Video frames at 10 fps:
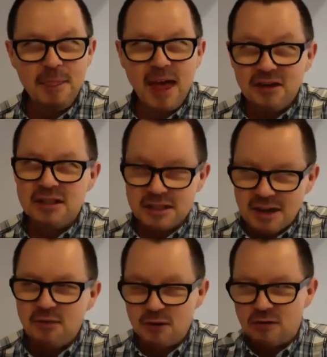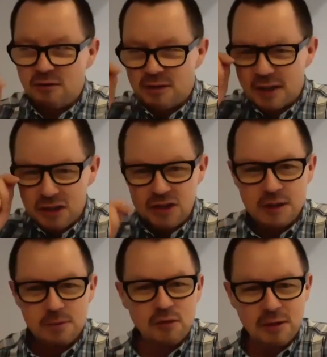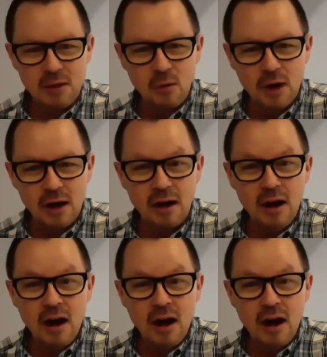actually several relationships for me, where